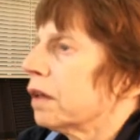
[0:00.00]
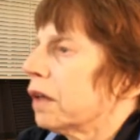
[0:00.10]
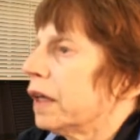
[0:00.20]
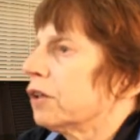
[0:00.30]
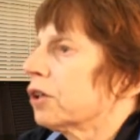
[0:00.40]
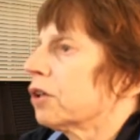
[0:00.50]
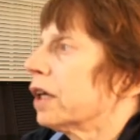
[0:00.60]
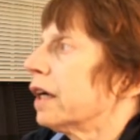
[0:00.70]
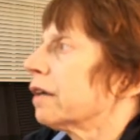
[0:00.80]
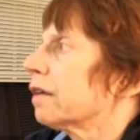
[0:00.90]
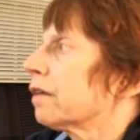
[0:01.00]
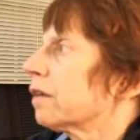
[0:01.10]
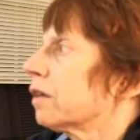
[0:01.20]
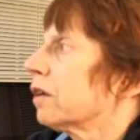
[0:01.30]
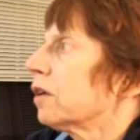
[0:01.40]
HLS.
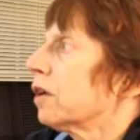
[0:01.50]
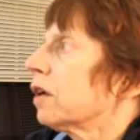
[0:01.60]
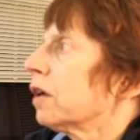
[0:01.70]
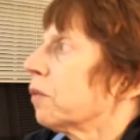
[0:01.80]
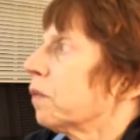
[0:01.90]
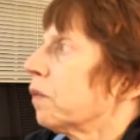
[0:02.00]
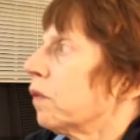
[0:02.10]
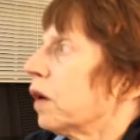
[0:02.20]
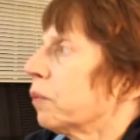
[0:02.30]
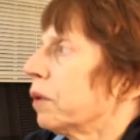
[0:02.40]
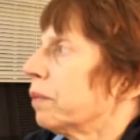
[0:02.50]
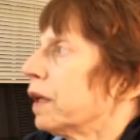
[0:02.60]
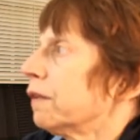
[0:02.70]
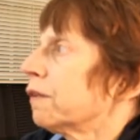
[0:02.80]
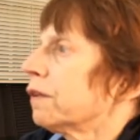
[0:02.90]
We
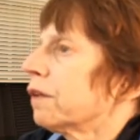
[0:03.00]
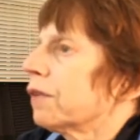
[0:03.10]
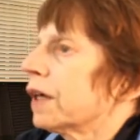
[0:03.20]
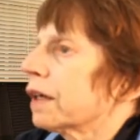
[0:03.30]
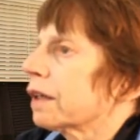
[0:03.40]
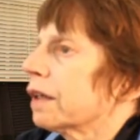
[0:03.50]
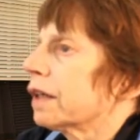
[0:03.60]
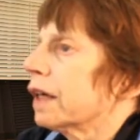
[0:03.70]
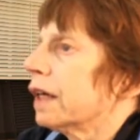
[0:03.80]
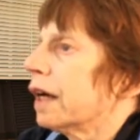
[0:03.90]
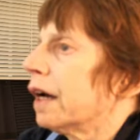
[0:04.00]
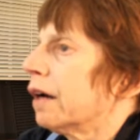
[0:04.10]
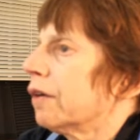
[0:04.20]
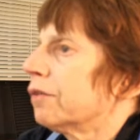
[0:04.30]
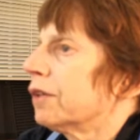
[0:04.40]
mentioned the fact that they
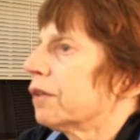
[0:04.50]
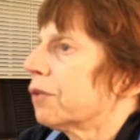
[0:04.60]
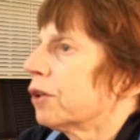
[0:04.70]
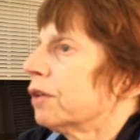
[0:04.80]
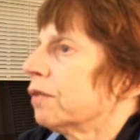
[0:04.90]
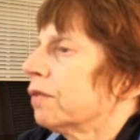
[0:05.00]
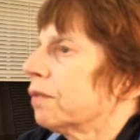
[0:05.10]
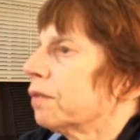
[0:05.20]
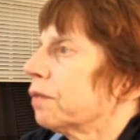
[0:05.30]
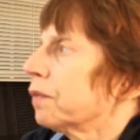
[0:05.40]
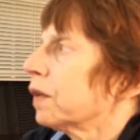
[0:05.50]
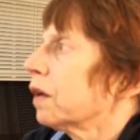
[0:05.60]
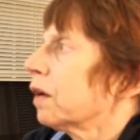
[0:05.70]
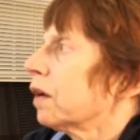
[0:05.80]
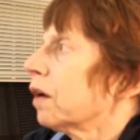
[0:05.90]
have different
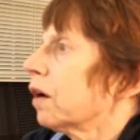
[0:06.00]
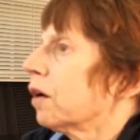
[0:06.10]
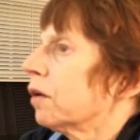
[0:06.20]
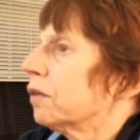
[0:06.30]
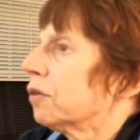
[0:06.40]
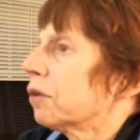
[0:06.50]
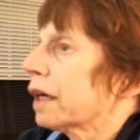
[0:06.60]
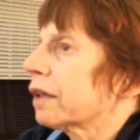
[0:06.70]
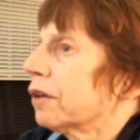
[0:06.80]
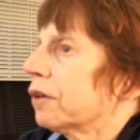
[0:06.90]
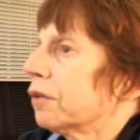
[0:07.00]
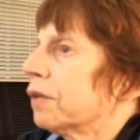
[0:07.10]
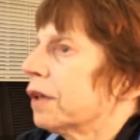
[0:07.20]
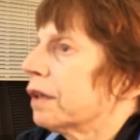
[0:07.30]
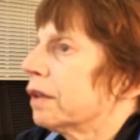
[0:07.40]

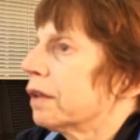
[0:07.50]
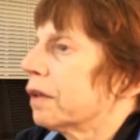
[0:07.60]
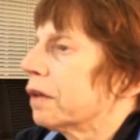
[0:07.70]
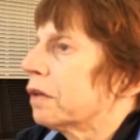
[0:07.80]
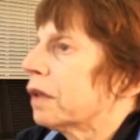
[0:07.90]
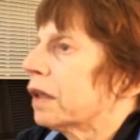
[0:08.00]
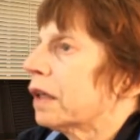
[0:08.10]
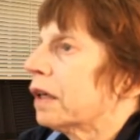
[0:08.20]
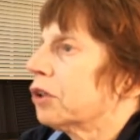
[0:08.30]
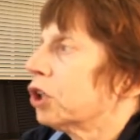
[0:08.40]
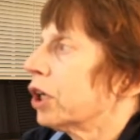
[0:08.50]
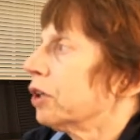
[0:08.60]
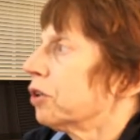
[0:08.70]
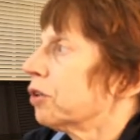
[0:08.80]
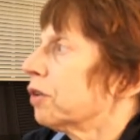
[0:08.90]
directives, and it
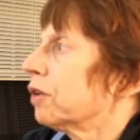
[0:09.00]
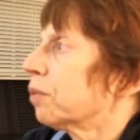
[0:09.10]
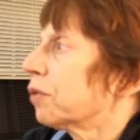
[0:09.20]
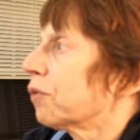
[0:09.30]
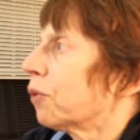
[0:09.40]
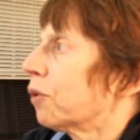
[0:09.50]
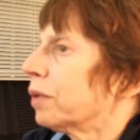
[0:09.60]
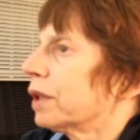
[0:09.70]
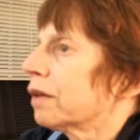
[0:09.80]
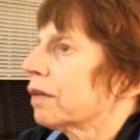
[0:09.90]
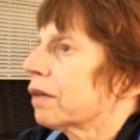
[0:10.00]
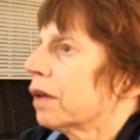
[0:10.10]
changes the performance.